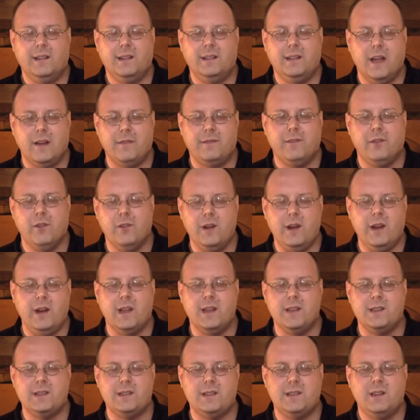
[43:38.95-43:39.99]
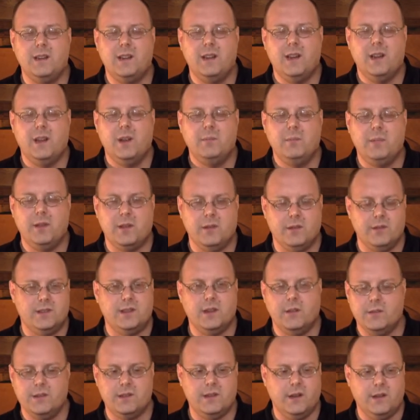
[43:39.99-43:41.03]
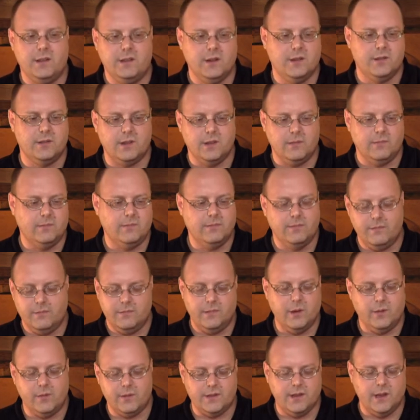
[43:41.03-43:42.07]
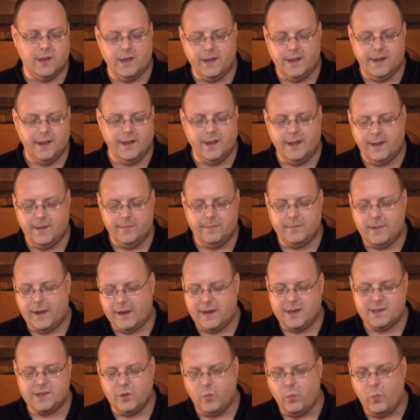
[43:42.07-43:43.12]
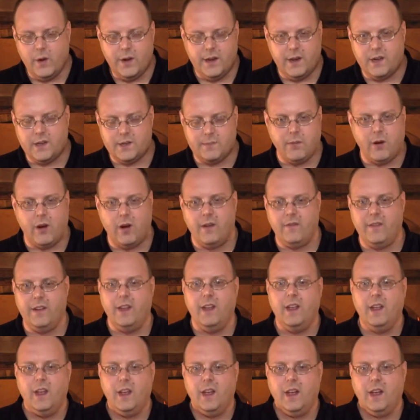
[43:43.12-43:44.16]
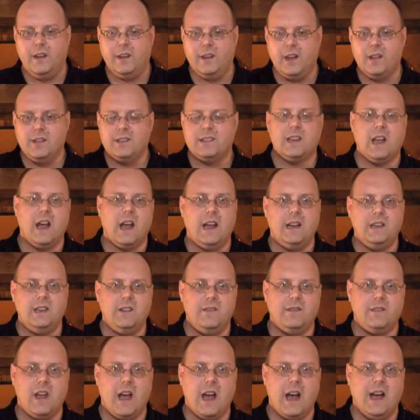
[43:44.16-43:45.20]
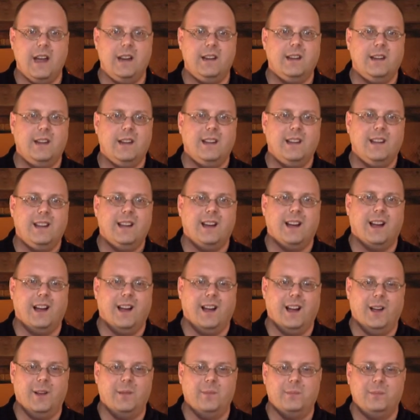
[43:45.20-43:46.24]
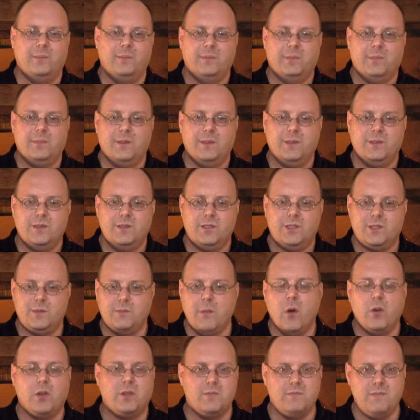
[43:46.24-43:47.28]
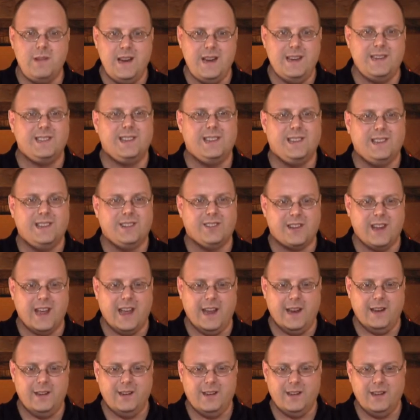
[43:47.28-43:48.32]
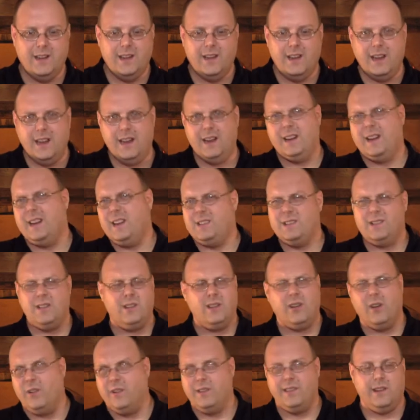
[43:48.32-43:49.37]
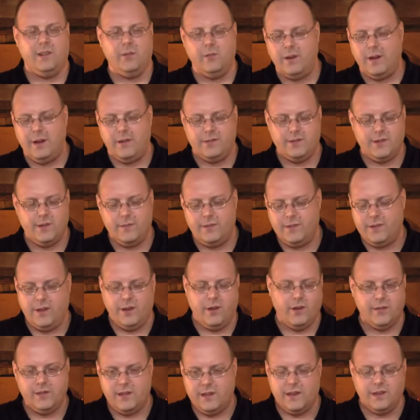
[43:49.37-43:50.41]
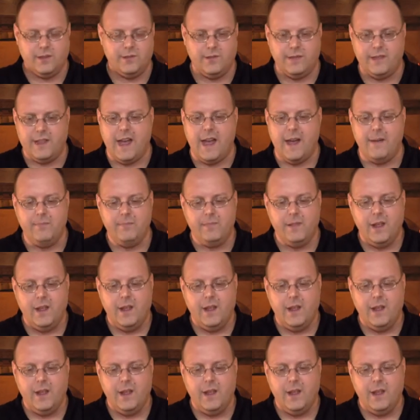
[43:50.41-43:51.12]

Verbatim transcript: not fruitiness, but there was there was a there was a there was a um, I guess a woodiness part of it. On the other side, you've got um, smoked meat, okay? And I guess earthy, whatever, some of the earthiness with that.